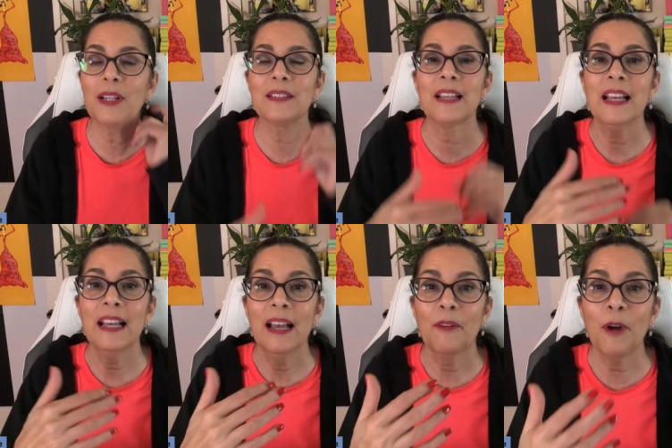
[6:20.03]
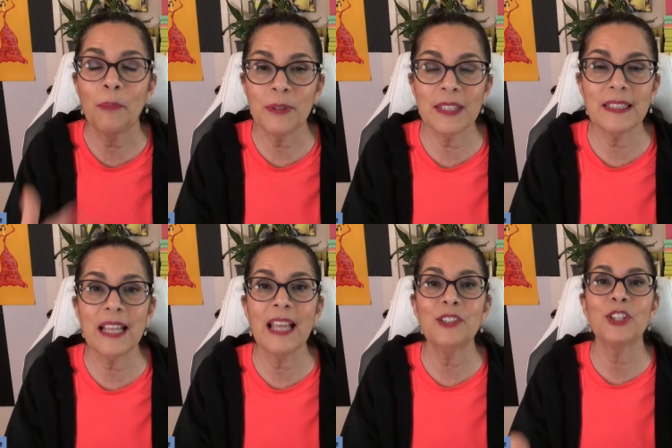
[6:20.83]
Because
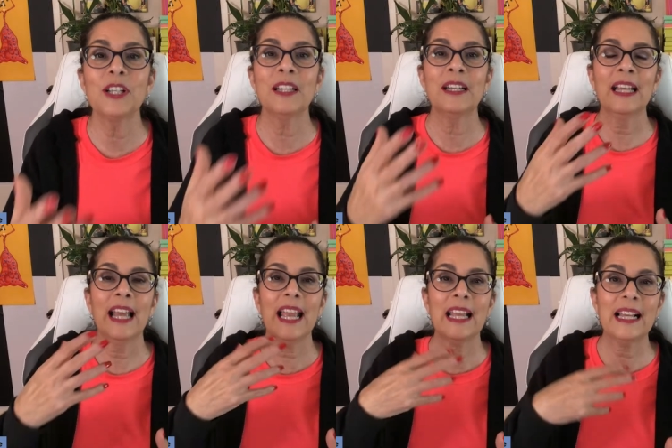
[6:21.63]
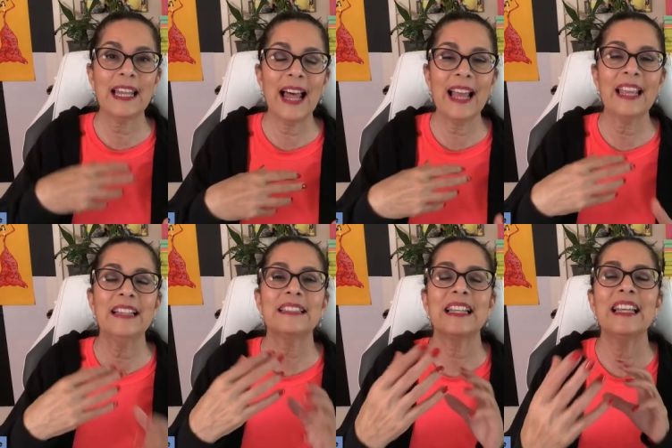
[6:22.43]
representation and
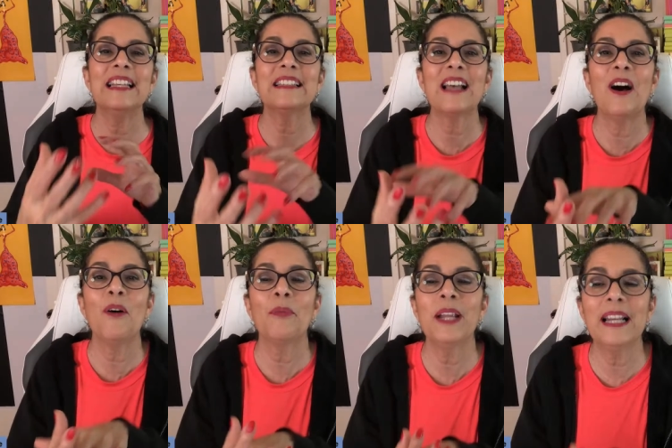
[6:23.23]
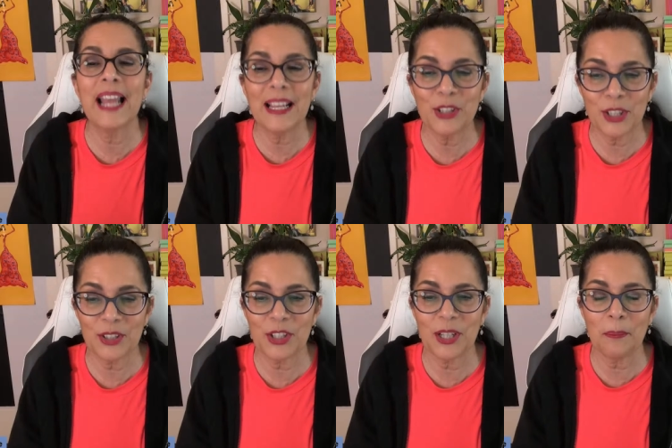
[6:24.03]
client is a
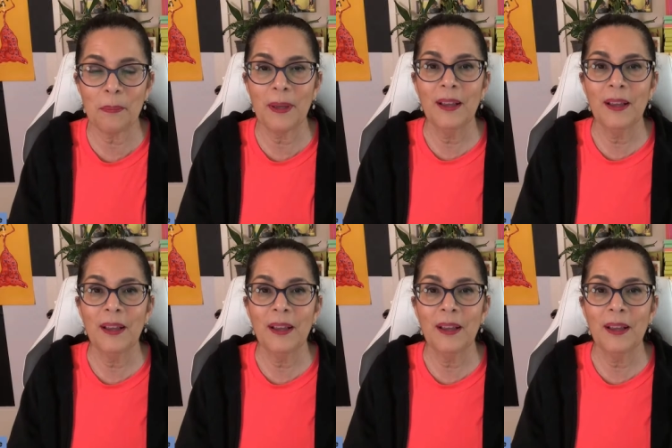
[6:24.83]
relationship.